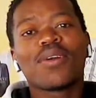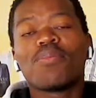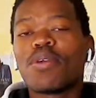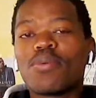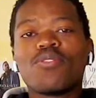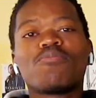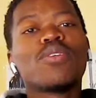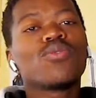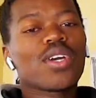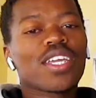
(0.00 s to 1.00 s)
Maybe you've
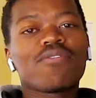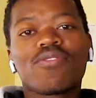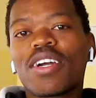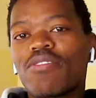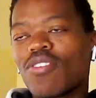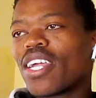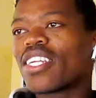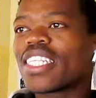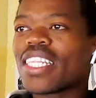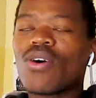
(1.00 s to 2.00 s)
been working for a
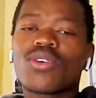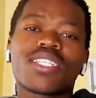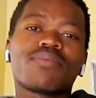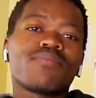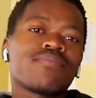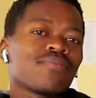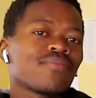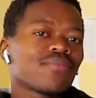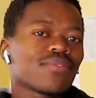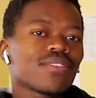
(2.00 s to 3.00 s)
400,000
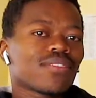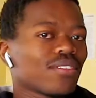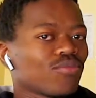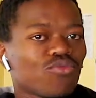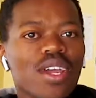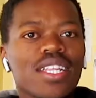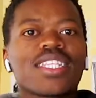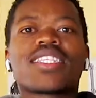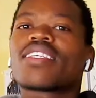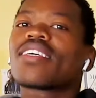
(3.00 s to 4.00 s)
rent
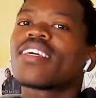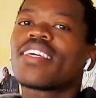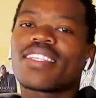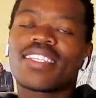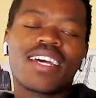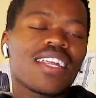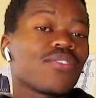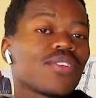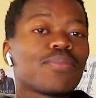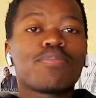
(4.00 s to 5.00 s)

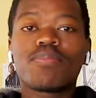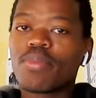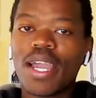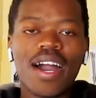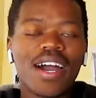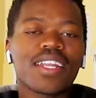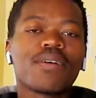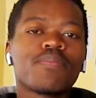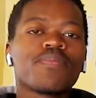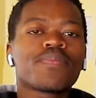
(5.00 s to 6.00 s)
salary per
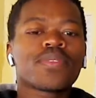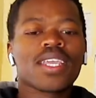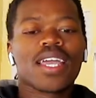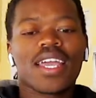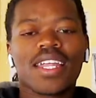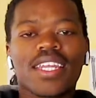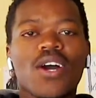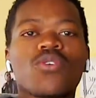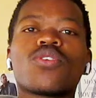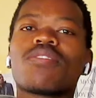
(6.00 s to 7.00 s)
annum, and now
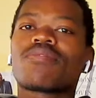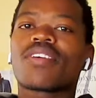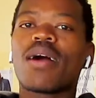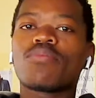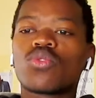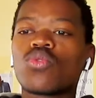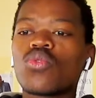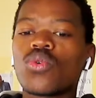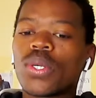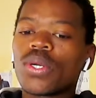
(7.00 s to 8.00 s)
you have come to